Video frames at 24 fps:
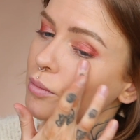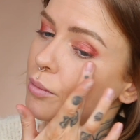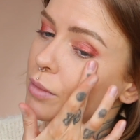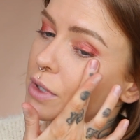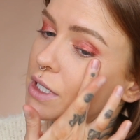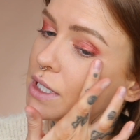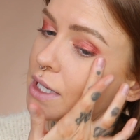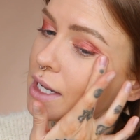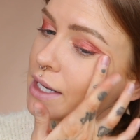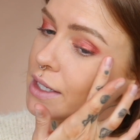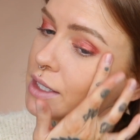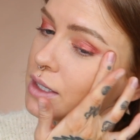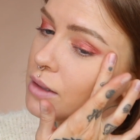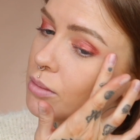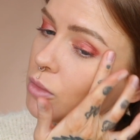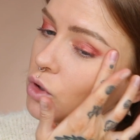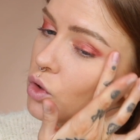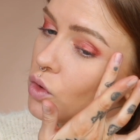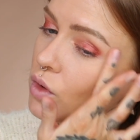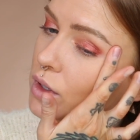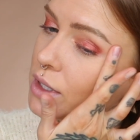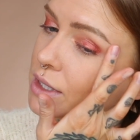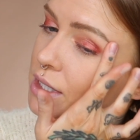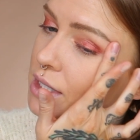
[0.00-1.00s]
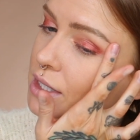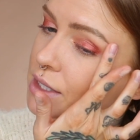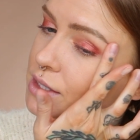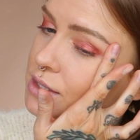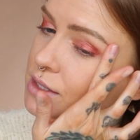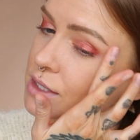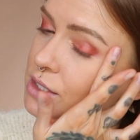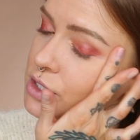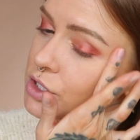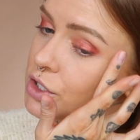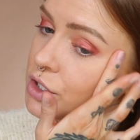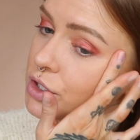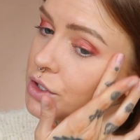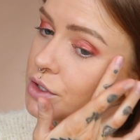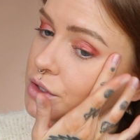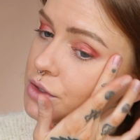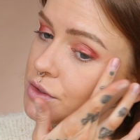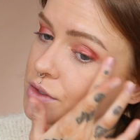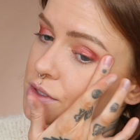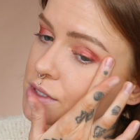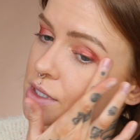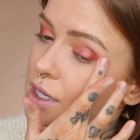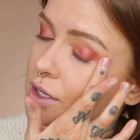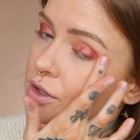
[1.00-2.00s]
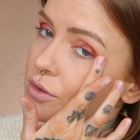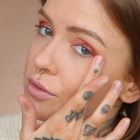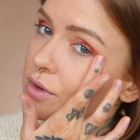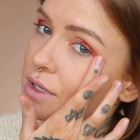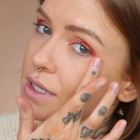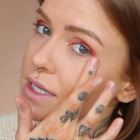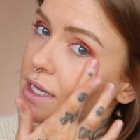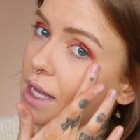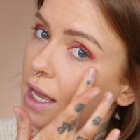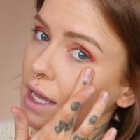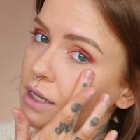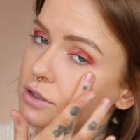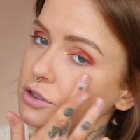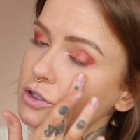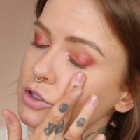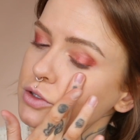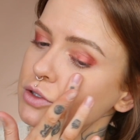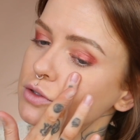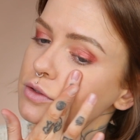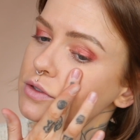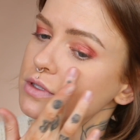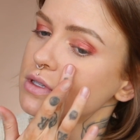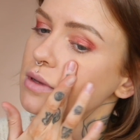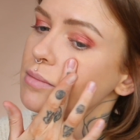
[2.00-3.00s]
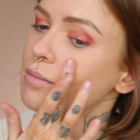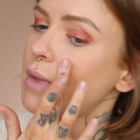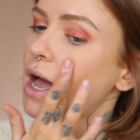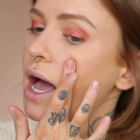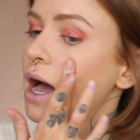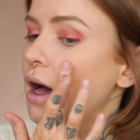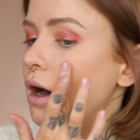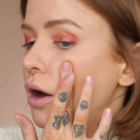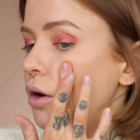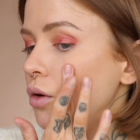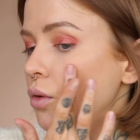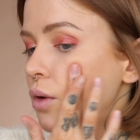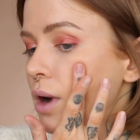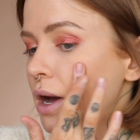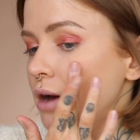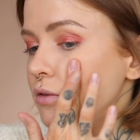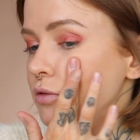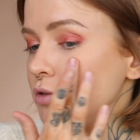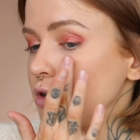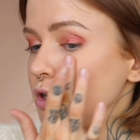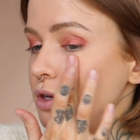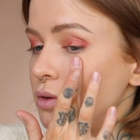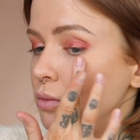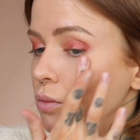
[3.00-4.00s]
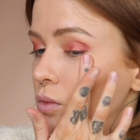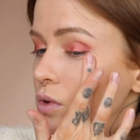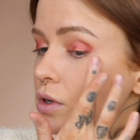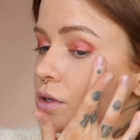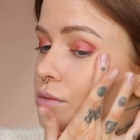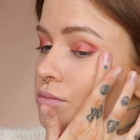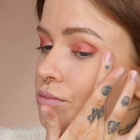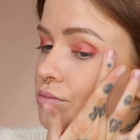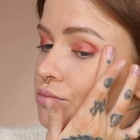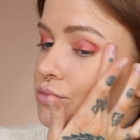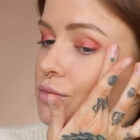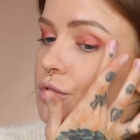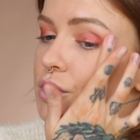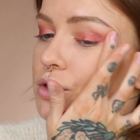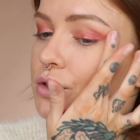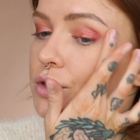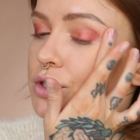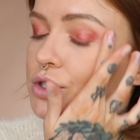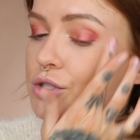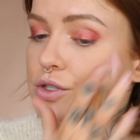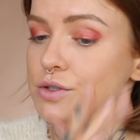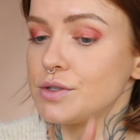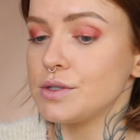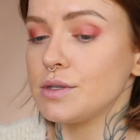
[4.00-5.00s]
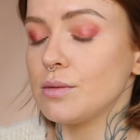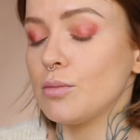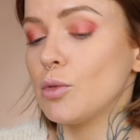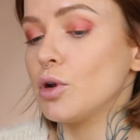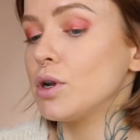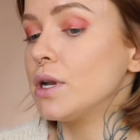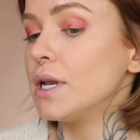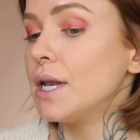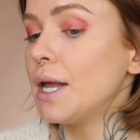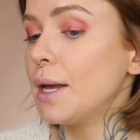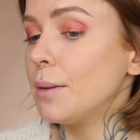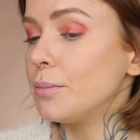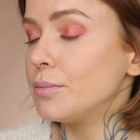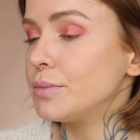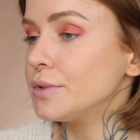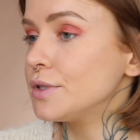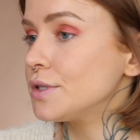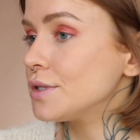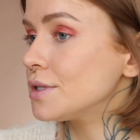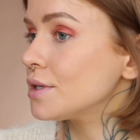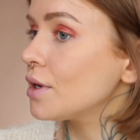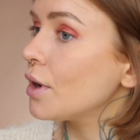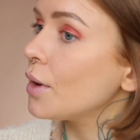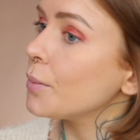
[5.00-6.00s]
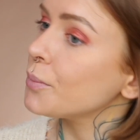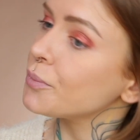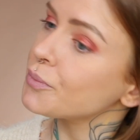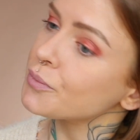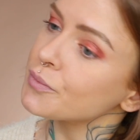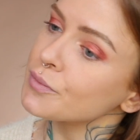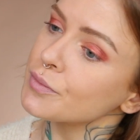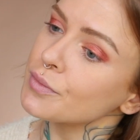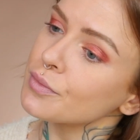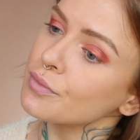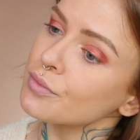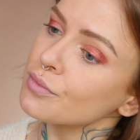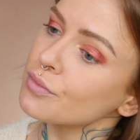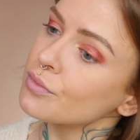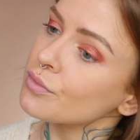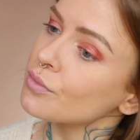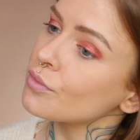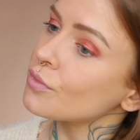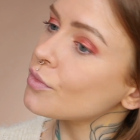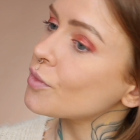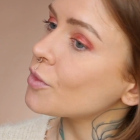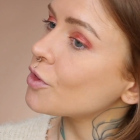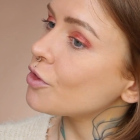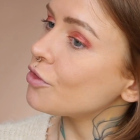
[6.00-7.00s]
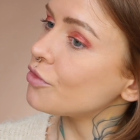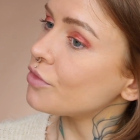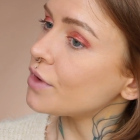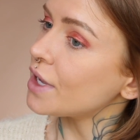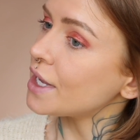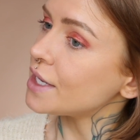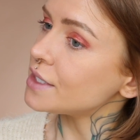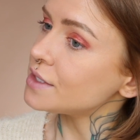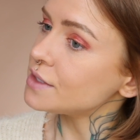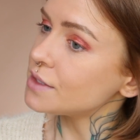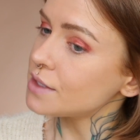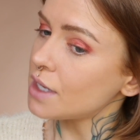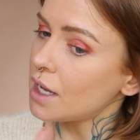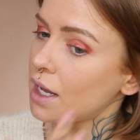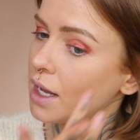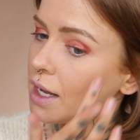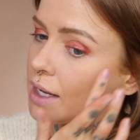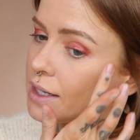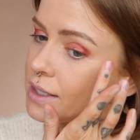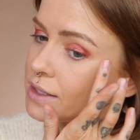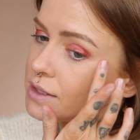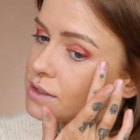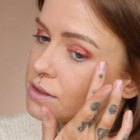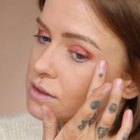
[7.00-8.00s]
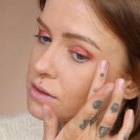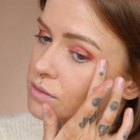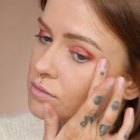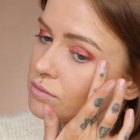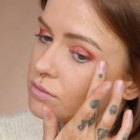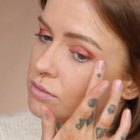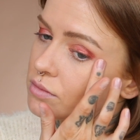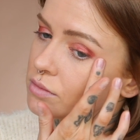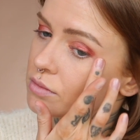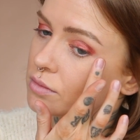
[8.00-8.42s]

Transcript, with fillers: blendable and easy to use that you really can just use them however you want. You could use them on lips, face, eyes,